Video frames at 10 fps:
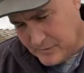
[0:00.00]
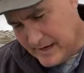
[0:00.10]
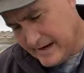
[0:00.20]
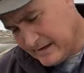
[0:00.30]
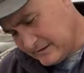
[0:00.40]

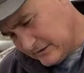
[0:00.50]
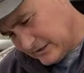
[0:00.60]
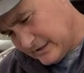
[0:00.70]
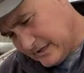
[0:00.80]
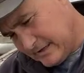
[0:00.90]

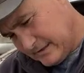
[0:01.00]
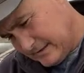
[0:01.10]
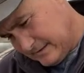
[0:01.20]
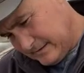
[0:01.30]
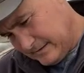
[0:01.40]
cows,
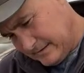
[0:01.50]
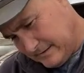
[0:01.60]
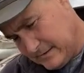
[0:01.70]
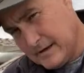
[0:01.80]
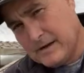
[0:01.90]

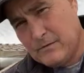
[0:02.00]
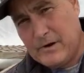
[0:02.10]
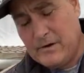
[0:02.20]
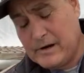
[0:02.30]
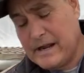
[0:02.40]

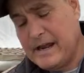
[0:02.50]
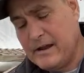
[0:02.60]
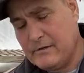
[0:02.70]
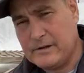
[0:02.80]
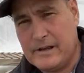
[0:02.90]
well, a
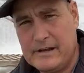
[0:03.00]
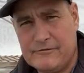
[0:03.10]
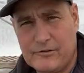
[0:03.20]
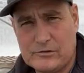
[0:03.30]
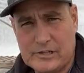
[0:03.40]
cow and a
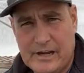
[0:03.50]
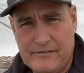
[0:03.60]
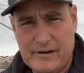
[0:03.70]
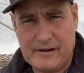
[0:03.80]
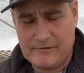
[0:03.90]
first
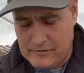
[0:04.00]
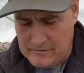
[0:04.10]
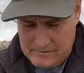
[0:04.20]
calf heifer